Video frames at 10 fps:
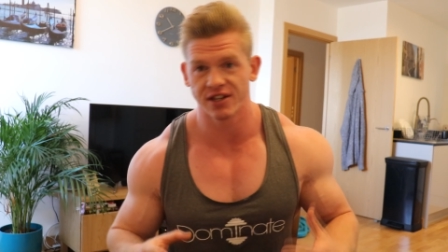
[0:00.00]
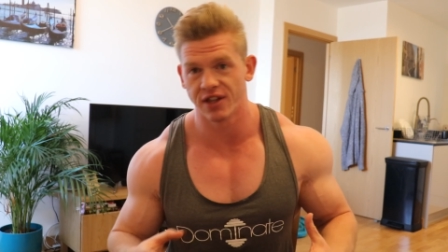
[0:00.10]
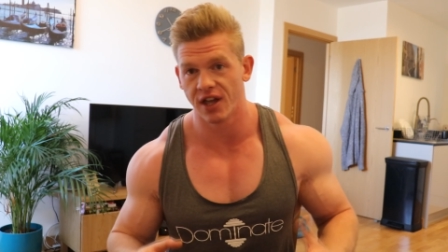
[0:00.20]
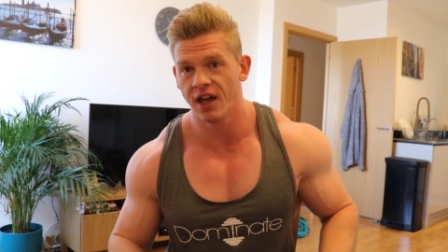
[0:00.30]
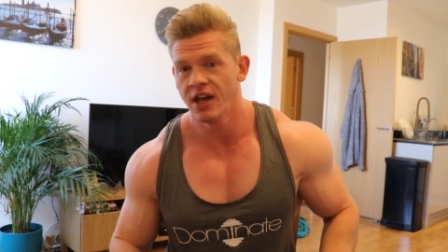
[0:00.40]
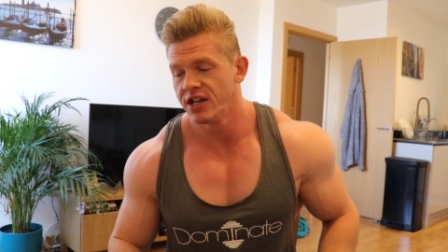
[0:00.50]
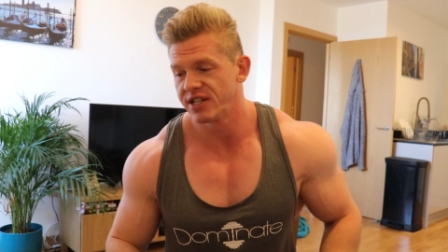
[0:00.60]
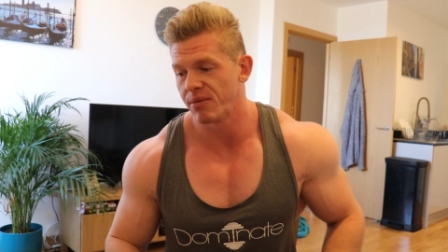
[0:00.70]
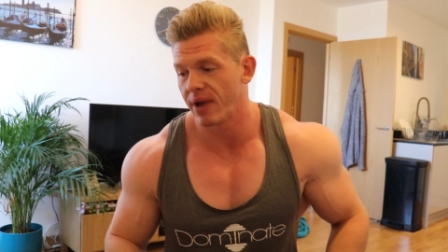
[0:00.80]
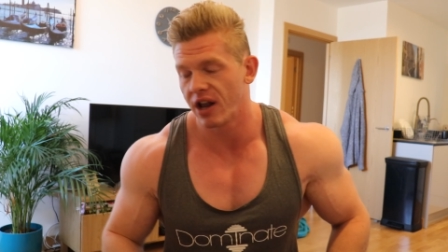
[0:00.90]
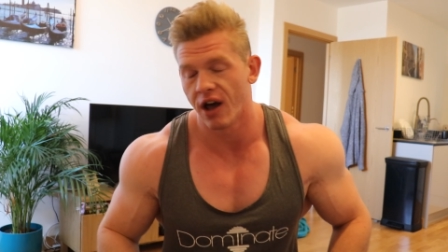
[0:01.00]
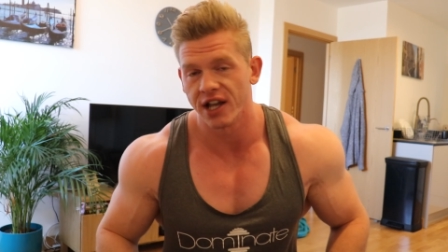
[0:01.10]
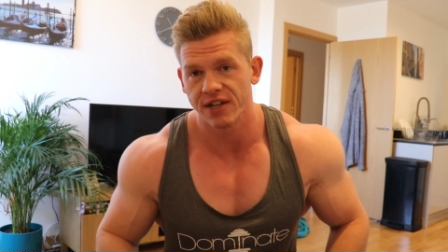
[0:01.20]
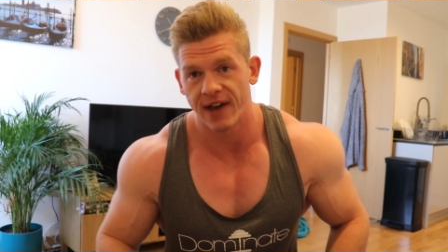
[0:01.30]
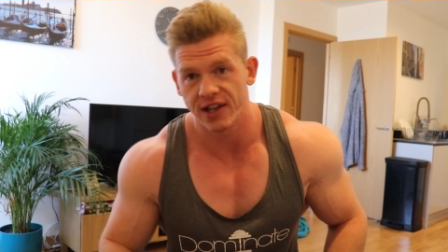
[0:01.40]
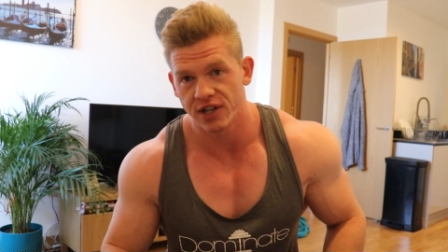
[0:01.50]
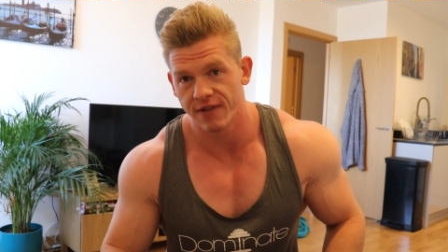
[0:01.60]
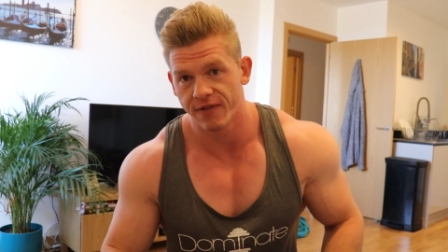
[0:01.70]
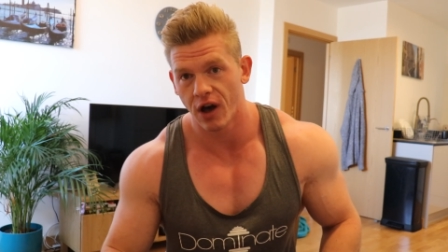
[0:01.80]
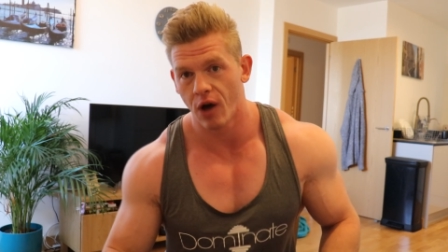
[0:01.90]
to some of my clients I've had so
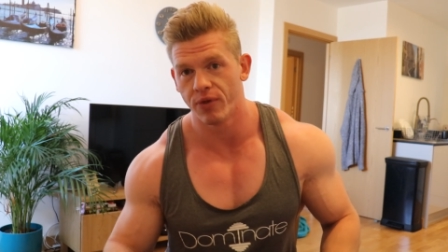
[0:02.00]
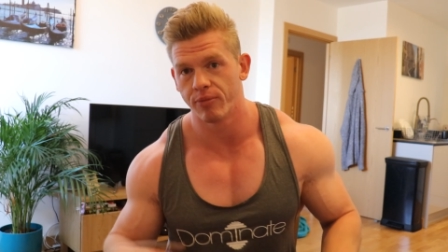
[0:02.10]
far,